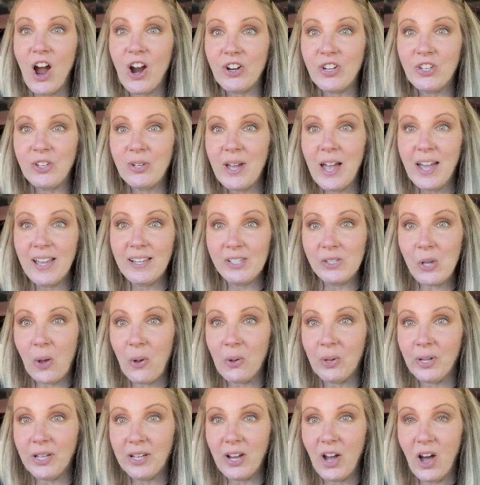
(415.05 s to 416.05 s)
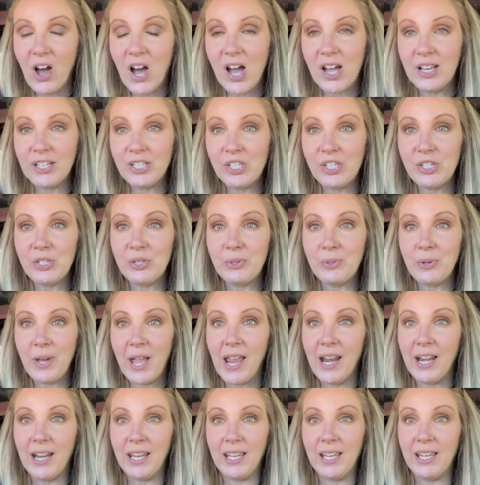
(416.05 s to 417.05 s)
Are you guys holding on to
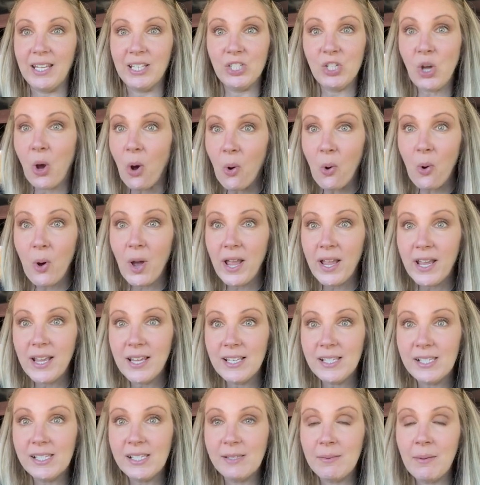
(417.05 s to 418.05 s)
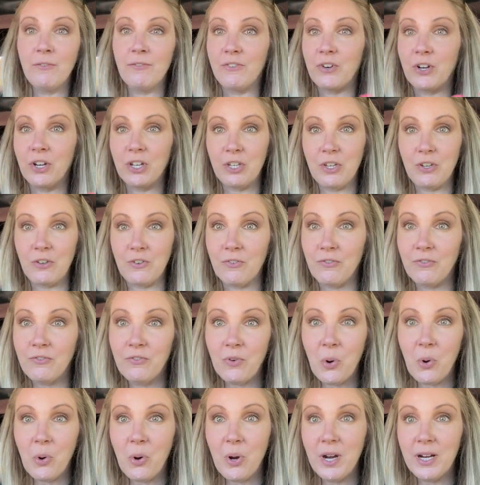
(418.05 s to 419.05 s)
any toys for Q
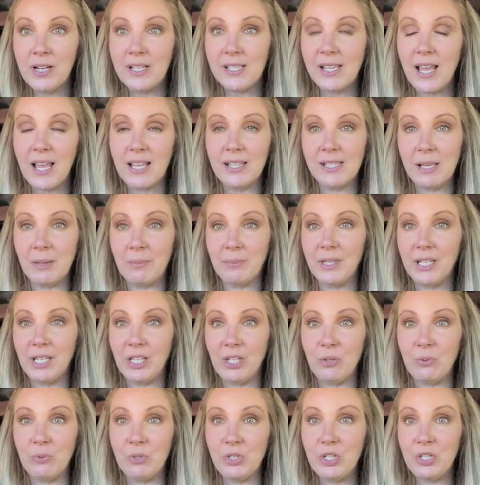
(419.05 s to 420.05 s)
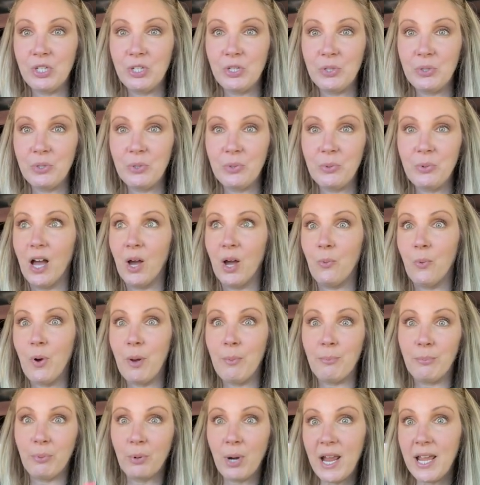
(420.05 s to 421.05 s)
four? Is that something you do?
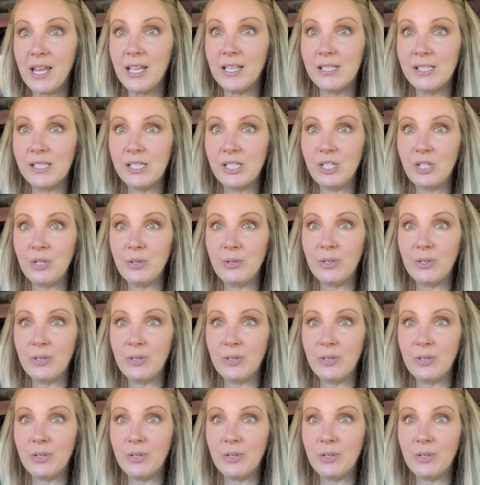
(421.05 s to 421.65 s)
What brands do you